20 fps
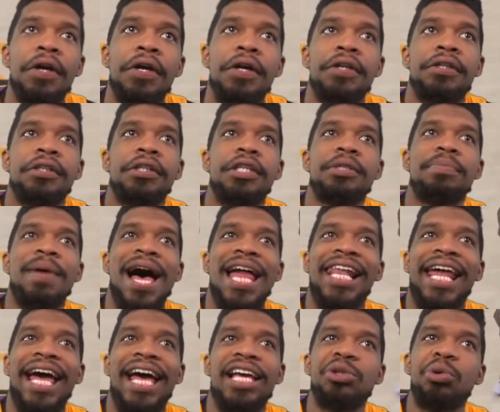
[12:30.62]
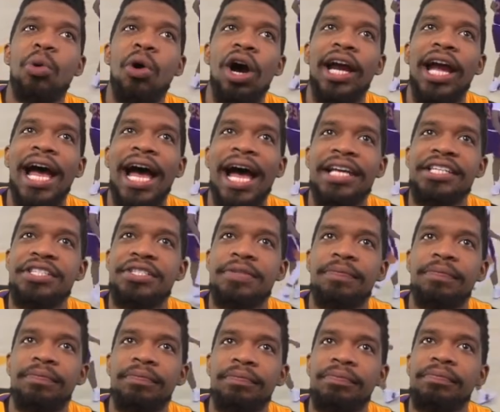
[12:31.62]
this is my last one, guys.
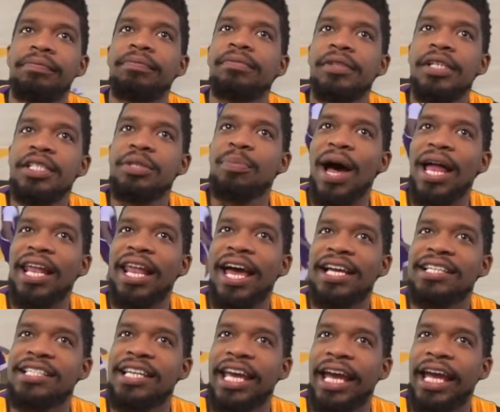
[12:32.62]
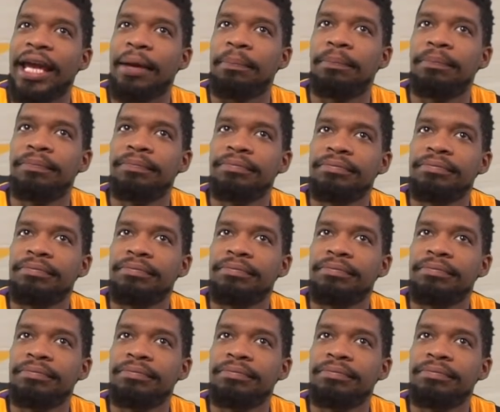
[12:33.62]
This is my last game.